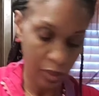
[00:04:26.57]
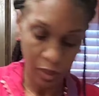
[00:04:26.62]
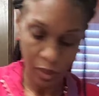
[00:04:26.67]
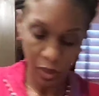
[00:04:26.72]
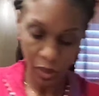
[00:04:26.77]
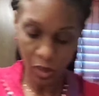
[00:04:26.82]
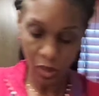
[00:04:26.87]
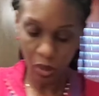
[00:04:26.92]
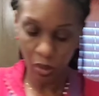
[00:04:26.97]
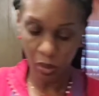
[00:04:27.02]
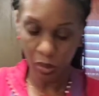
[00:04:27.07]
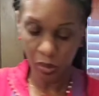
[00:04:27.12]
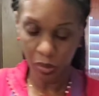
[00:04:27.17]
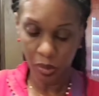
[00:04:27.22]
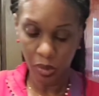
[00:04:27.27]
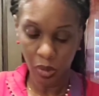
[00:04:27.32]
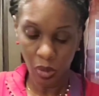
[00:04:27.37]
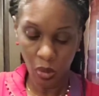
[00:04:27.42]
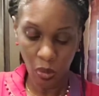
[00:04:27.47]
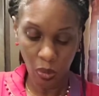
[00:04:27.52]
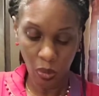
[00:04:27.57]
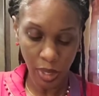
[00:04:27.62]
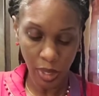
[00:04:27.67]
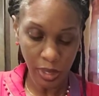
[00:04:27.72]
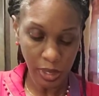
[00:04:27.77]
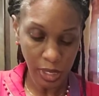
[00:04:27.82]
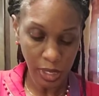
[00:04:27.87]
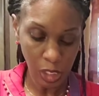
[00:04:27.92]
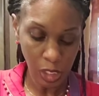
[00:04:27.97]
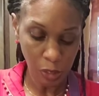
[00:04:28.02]
So 1
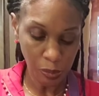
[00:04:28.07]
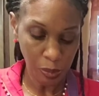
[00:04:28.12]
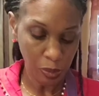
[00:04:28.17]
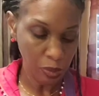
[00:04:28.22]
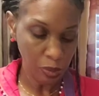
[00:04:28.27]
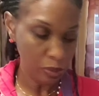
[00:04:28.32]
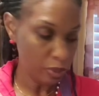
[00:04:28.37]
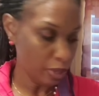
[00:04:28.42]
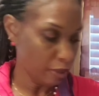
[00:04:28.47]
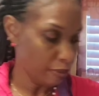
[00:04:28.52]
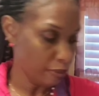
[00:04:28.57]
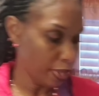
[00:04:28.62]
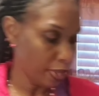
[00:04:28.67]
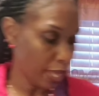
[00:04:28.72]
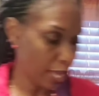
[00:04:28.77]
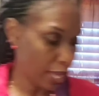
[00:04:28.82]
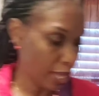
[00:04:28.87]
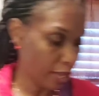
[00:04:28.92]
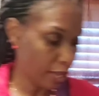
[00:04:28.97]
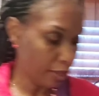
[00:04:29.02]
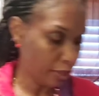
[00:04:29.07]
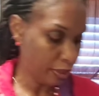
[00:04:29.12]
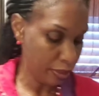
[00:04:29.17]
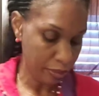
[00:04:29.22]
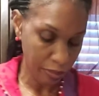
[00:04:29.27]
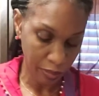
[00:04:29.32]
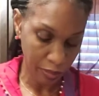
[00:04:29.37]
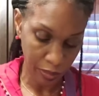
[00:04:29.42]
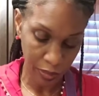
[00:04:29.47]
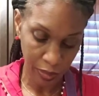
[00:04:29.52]
teaspoon of that.
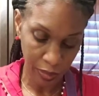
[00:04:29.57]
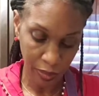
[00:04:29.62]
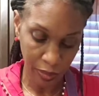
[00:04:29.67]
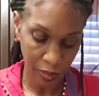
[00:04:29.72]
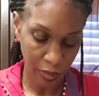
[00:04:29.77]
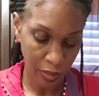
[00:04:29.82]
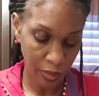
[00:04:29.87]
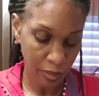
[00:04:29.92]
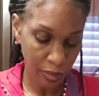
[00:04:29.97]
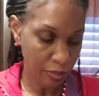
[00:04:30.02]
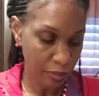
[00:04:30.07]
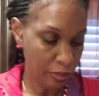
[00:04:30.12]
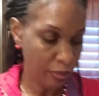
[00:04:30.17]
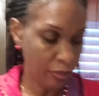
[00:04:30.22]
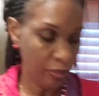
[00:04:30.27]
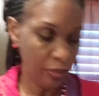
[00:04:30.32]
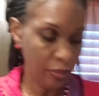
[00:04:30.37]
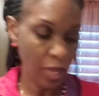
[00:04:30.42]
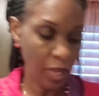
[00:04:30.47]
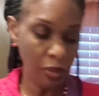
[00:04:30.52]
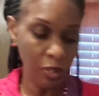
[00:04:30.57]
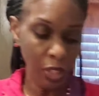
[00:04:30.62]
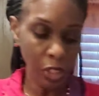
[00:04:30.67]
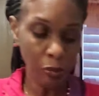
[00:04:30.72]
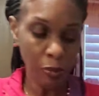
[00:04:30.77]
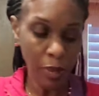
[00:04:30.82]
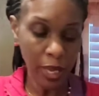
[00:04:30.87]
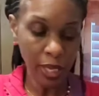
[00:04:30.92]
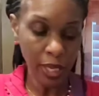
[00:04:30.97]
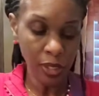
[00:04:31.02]
Now this
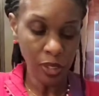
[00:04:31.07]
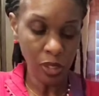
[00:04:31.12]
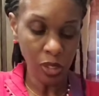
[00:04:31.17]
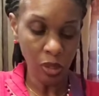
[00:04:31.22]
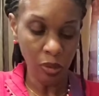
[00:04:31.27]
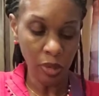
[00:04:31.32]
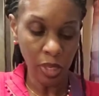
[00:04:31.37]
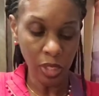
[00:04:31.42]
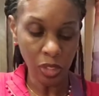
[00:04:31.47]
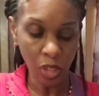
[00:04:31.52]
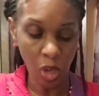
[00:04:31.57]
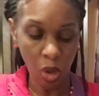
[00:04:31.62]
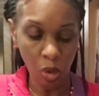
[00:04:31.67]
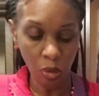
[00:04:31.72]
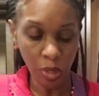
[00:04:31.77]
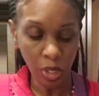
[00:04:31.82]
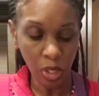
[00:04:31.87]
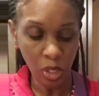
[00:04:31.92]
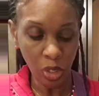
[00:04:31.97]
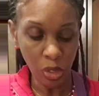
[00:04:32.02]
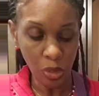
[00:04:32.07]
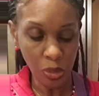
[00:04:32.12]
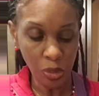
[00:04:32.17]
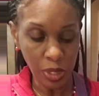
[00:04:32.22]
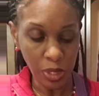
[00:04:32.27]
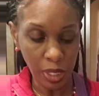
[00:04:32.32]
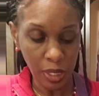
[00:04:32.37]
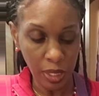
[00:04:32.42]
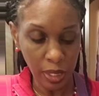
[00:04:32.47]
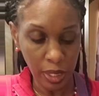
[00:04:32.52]
baking soda is only used
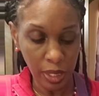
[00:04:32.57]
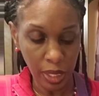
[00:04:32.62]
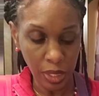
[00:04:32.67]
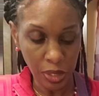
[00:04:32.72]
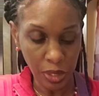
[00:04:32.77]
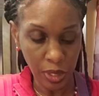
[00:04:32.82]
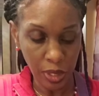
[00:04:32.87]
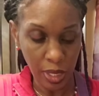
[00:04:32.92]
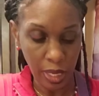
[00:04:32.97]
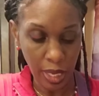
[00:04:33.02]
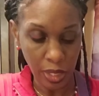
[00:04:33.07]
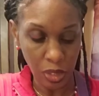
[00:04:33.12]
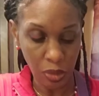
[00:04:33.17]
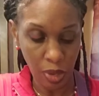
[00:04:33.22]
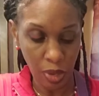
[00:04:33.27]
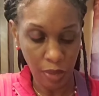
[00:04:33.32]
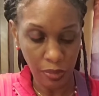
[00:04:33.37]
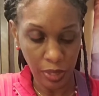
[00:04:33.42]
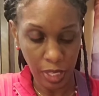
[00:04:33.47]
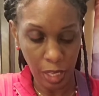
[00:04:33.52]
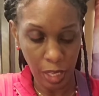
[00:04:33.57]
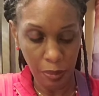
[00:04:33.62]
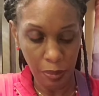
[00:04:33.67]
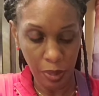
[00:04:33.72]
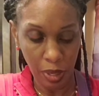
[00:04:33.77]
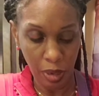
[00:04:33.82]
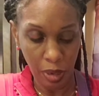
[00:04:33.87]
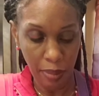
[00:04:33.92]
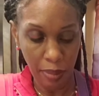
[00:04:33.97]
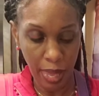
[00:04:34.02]
in the kitchen, and I do have to keep it
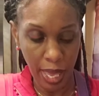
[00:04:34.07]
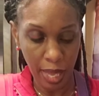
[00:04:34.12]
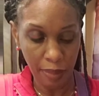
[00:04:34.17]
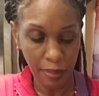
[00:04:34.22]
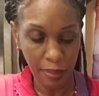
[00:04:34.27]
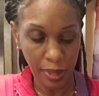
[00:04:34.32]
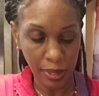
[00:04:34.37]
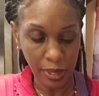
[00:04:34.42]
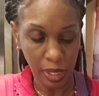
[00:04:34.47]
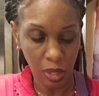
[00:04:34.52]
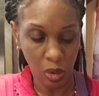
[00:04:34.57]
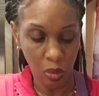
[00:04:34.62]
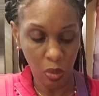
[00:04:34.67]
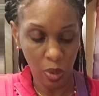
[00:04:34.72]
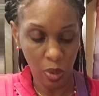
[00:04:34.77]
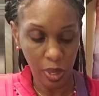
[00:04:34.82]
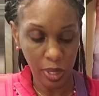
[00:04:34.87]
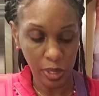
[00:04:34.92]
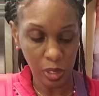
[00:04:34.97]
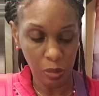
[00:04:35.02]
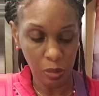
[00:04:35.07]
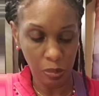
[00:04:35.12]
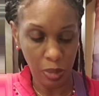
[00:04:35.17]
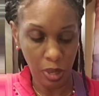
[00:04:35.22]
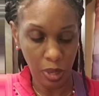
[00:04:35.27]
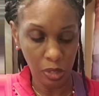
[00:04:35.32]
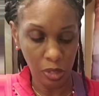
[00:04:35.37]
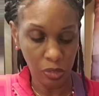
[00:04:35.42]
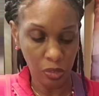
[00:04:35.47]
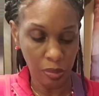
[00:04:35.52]
in the bag because I don't want
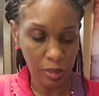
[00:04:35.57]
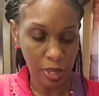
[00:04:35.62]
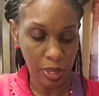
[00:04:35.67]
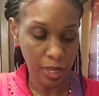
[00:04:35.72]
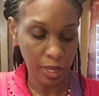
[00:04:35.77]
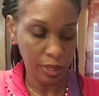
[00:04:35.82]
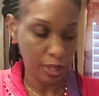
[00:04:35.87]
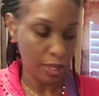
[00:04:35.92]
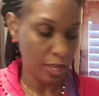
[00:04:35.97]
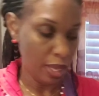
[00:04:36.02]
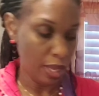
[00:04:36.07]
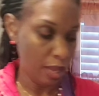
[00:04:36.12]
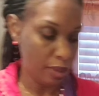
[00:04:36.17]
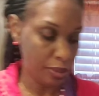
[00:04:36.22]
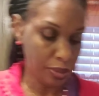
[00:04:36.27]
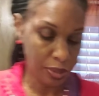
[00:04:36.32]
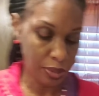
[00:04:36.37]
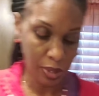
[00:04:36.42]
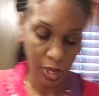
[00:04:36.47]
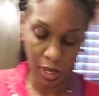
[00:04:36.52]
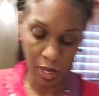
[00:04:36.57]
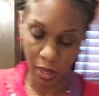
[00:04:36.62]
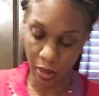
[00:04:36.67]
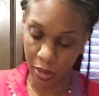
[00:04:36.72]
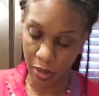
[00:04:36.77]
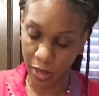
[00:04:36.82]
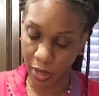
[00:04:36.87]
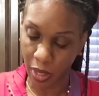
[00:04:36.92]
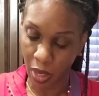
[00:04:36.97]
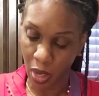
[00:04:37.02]
smells from anything else to get on
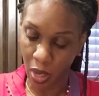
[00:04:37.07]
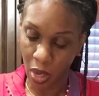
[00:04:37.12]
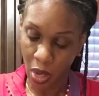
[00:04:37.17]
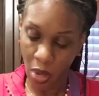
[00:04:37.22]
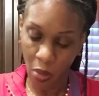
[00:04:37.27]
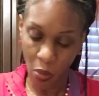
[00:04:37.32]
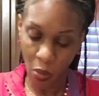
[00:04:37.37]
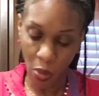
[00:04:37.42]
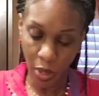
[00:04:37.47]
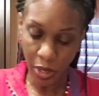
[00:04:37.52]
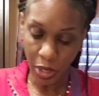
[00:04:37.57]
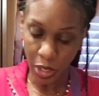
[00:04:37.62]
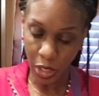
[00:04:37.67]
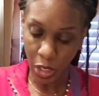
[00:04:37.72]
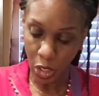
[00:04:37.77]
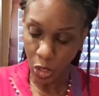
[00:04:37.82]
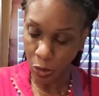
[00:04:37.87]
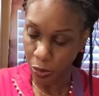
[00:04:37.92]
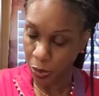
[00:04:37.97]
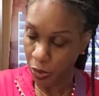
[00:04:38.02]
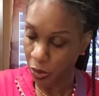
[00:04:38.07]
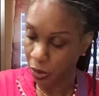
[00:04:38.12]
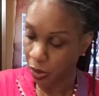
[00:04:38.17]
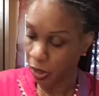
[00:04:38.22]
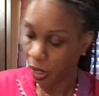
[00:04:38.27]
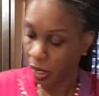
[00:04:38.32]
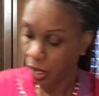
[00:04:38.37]
it. 1 teaspoon